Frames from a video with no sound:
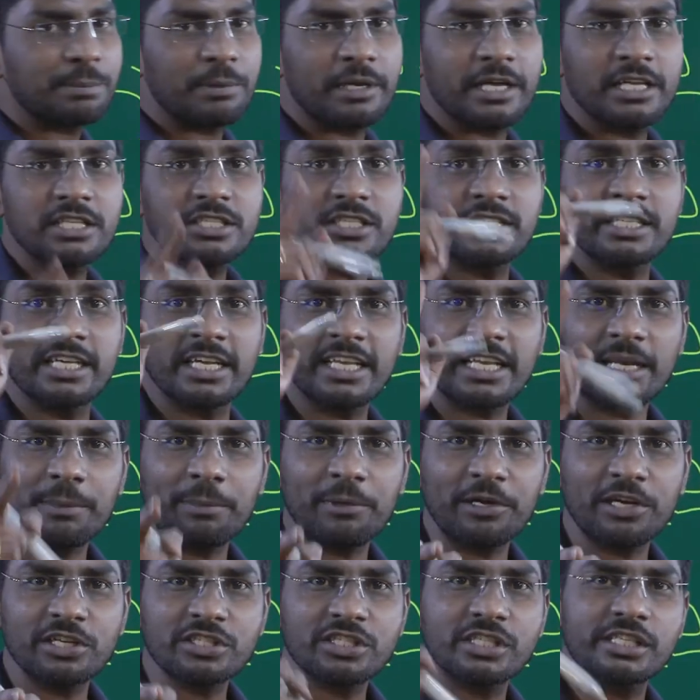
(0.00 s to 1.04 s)
place. D N A
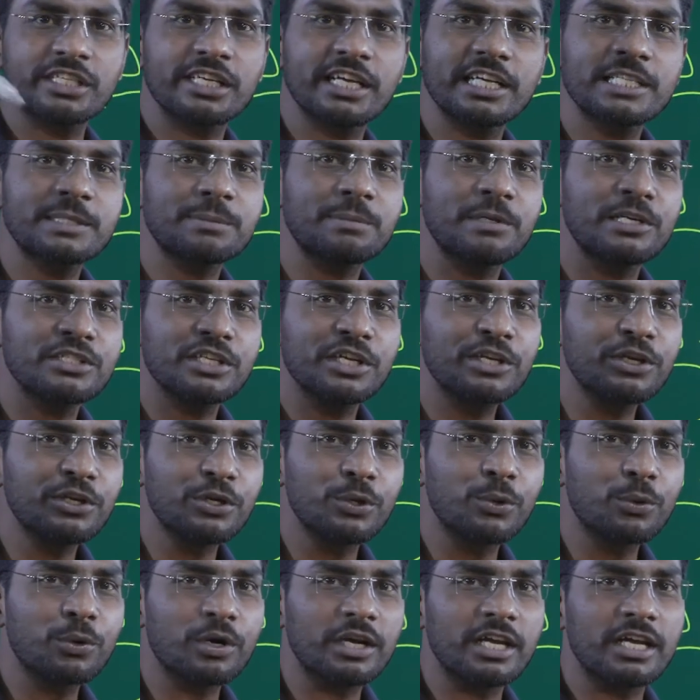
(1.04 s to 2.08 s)
replication takes place in
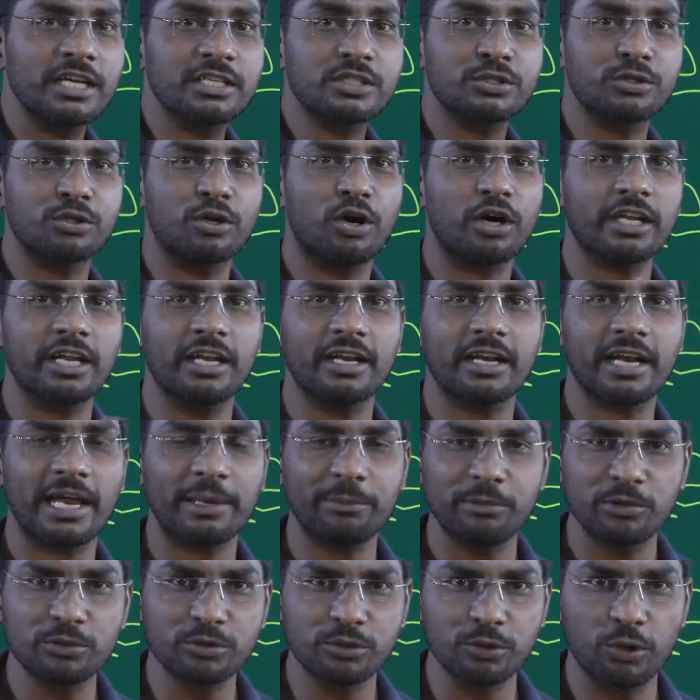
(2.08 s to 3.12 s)
nucleus, not in
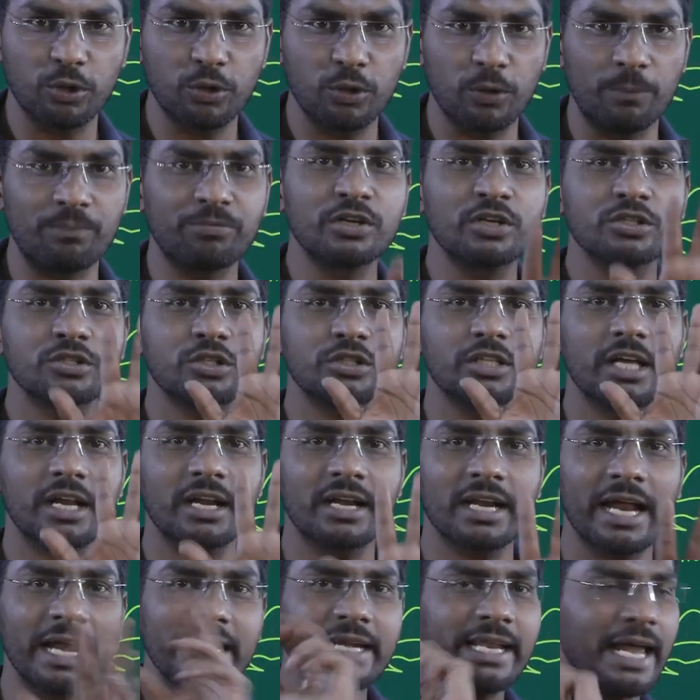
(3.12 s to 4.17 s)
ribosome. So, the
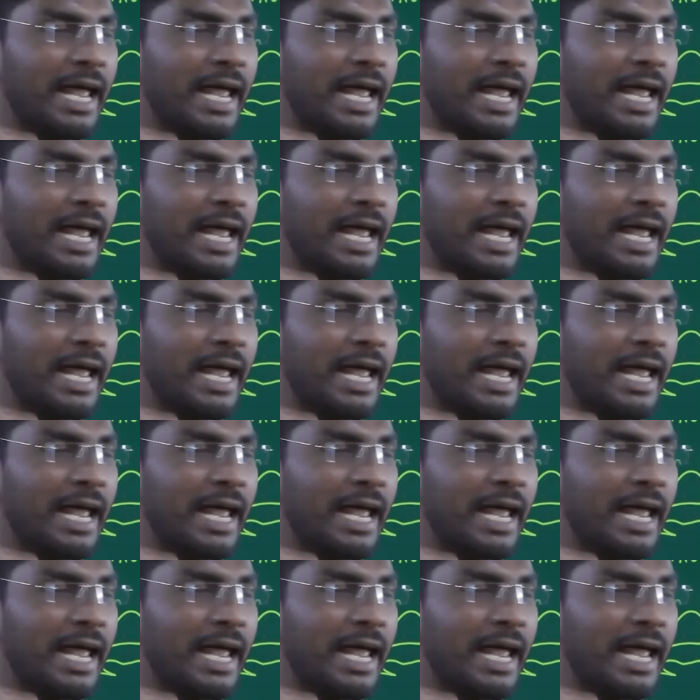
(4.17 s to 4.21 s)
right